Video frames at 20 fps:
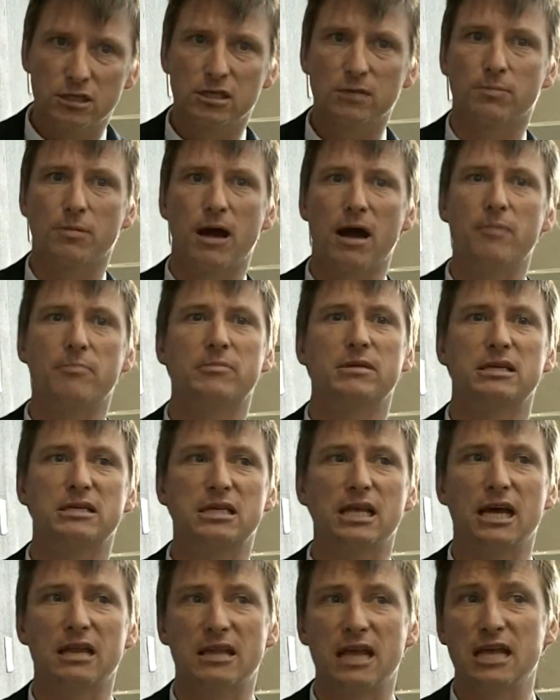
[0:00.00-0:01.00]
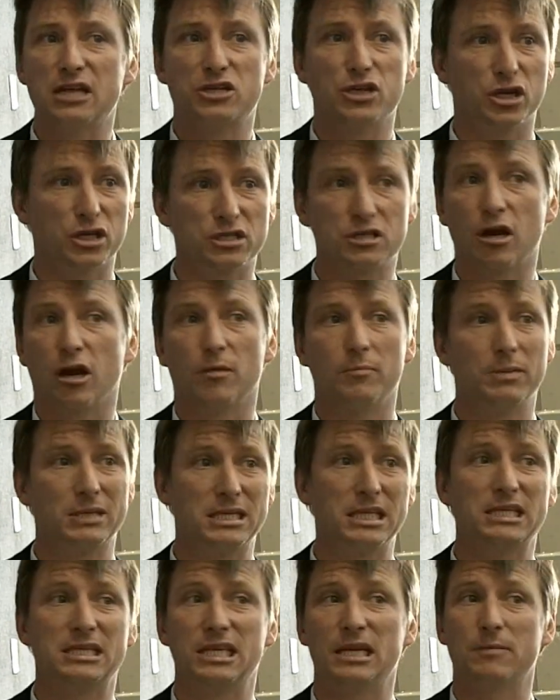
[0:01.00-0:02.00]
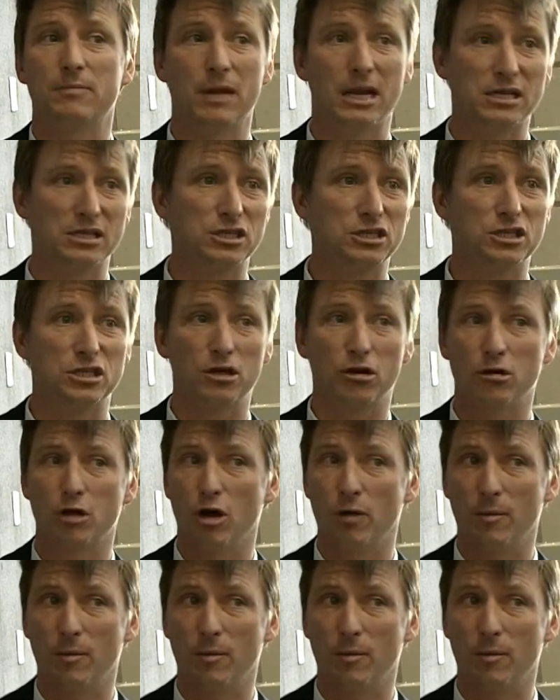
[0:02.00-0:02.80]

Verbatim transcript: The problem is that they just are busy seeing patients and don't